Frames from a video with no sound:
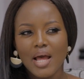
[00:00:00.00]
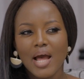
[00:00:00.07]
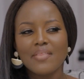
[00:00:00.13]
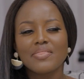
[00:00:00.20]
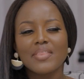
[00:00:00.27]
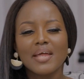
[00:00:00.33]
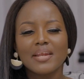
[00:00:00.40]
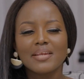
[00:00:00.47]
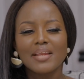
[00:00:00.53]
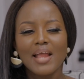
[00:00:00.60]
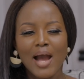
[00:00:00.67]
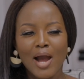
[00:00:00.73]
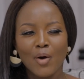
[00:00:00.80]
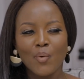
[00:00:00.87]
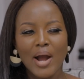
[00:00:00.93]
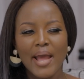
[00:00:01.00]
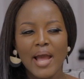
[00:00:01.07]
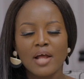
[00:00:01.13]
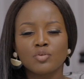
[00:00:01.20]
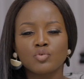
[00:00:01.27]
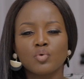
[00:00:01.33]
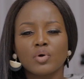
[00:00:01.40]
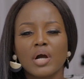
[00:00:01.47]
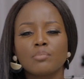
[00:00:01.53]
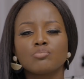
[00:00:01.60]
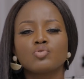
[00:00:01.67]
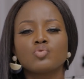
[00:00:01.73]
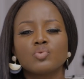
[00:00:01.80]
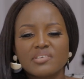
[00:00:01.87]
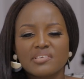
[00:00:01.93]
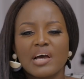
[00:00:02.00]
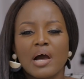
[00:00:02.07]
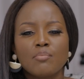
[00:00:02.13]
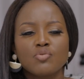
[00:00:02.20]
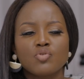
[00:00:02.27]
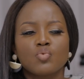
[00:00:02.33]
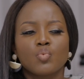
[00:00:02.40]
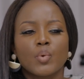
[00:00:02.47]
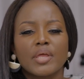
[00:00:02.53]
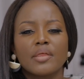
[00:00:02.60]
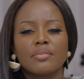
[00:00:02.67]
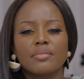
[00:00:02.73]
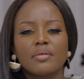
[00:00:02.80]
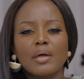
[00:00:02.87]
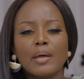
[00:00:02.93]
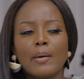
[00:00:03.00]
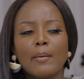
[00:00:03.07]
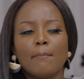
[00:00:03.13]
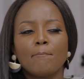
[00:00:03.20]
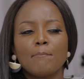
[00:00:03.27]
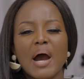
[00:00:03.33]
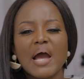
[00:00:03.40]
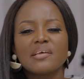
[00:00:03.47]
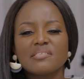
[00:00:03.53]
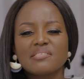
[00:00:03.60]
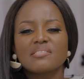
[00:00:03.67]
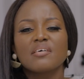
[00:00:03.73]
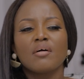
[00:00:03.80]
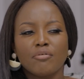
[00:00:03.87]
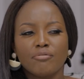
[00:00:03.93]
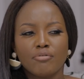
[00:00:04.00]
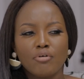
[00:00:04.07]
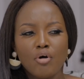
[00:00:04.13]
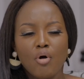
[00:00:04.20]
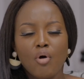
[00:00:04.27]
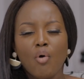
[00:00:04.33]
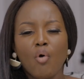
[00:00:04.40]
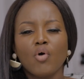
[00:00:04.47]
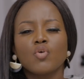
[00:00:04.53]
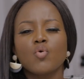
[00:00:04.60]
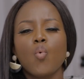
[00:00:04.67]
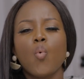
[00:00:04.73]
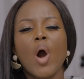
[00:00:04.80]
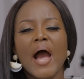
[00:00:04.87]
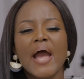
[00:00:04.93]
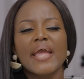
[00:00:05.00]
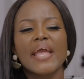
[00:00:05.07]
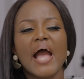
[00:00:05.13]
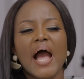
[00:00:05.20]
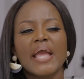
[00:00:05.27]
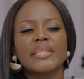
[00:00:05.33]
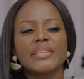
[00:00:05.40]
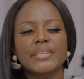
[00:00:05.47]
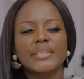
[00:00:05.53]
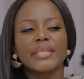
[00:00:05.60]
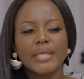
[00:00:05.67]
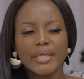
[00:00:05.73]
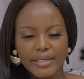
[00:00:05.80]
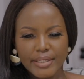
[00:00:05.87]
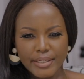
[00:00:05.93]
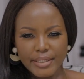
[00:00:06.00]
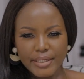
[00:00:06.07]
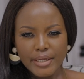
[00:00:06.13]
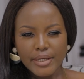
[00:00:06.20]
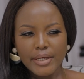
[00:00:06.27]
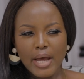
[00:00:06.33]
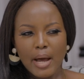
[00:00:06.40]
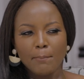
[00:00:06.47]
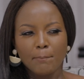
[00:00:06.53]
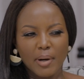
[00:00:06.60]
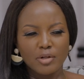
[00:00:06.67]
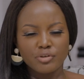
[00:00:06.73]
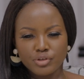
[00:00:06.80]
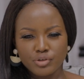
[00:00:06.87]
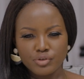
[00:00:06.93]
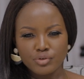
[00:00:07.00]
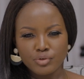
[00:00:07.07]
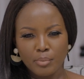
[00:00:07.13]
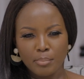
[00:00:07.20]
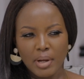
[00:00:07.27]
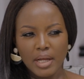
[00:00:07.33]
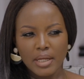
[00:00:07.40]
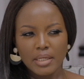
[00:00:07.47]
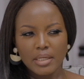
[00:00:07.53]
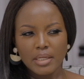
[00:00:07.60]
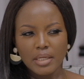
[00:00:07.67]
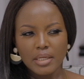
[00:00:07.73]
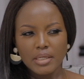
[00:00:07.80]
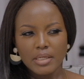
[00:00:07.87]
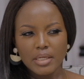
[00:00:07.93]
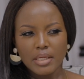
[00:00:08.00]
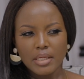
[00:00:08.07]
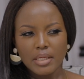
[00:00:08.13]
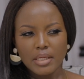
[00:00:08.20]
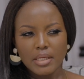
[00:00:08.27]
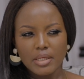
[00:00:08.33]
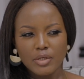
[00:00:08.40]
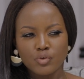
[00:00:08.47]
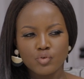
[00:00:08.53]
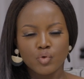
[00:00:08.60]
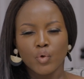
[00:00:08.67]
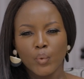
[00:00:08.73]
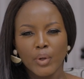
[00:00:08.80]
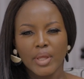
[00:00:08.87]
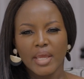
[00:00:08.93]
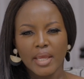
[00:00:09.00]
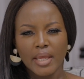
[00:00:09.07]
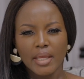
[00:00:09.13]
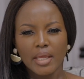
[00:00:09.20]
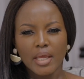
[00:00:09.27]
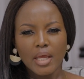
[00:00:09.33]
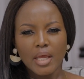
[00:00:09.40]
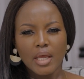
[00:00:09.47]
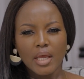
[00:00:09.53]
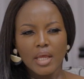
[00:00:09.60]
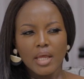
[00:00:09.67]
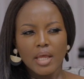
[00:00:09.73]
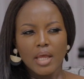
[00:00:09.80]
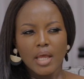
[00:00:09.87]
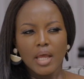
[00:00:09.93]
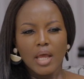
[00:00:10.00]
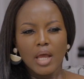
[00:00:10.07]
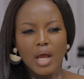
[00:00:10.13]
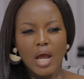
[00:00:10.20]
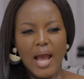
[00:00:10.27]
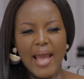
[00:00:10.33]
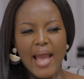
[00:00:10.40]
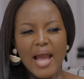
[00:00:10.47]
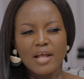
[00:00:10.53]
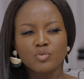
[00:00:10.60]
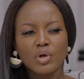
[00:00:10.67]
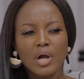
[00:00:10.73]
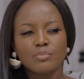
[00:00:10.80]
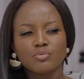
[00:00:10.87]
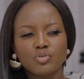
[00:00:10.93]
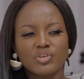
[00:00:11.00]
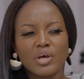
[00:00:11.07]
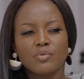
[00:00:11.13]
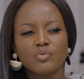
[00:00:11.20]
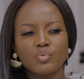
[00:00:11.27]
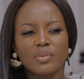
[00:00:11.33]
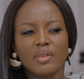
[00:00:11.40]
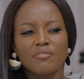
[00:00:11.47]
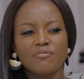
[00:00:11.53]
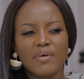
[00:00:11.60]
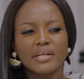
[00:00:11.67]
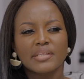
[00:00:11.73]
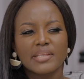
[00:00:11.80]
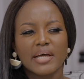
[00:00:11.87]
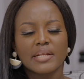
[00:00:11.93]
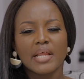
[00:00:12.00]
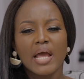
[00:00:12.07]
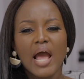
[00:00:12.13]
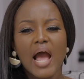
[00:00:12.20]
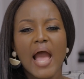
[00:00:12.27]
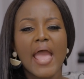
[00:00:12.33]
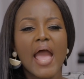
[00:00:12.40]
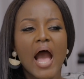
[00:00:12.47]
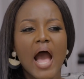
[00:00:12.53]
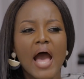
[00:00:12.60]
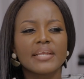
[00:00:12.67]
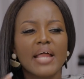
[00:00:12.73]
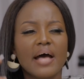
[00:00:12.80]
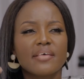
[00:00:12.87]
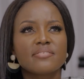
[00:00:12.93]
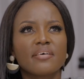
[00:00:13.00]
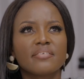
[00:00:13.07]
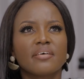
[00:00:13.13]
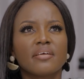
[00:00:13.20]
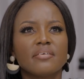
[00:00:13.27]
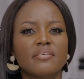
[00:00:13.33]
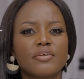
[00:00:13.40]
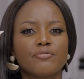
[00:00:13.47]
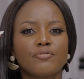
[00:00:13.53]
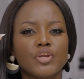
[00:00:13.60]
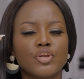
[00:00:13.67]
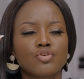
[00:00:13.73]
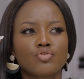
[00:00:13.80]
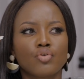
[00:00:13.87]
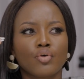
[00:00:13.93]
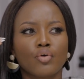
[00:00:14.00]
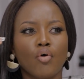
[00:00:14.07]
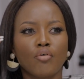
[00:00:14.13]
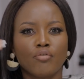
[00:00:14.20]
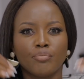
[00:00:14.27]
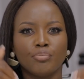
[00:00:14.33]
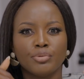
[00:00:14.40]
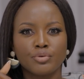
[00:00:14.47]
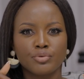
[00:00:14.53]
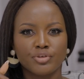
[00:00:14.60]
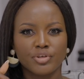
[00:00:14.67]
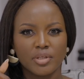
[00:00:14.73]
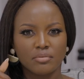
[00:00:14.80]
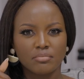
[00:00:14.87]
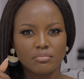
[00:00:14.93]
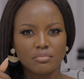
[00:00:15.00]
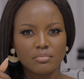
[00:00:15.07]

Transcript: And then now I had to come to terms with myself on why I think a bulging stomach is not okay. I had to come to terms with the fact that I had a certain definition of beauty